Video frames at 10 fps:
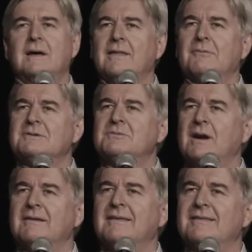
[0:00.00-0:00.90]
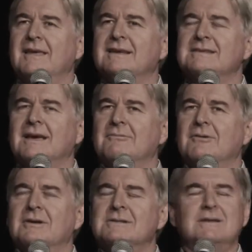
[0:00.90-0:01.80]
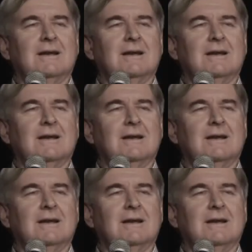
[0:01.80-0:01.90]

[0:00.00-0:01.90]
That was one of the things that was,